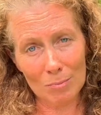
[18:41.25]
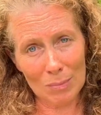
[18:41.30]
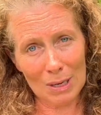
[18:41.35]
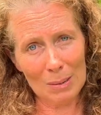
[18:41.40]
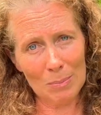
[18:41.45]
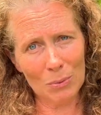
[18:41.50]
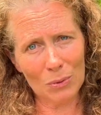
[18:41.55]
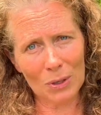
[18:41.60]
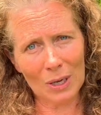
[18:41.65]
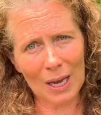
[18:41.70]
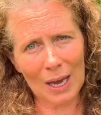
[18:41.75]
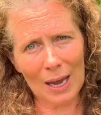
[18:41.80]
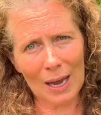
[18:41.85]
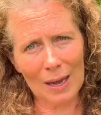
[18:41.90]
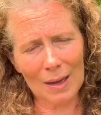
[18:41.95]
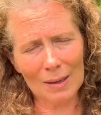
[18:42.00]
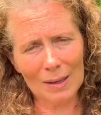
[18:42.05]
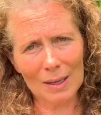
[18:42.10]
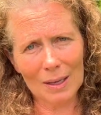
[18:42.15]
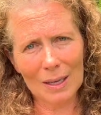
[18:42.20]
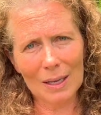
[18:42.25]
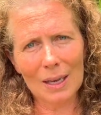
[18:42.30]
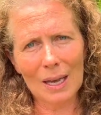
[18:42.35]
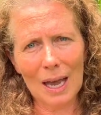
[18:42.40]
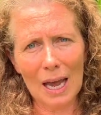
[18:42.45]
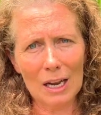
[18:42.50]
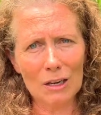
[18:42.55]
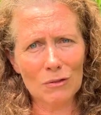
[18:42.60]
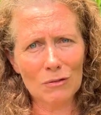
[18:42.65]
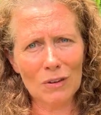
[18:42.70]
people care,
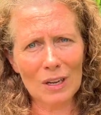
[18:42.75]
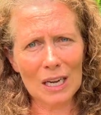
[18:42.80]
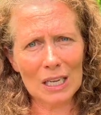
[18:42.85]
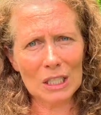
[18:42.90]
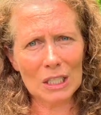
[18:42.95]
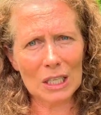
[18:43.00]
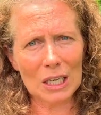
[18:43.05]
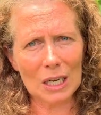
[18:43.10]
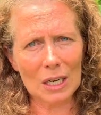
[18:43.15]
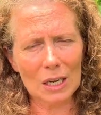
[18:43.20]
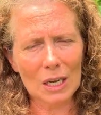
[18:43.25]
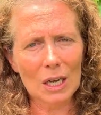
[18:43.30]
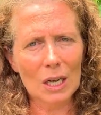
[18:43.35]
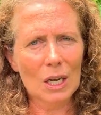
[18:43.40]
and fair share.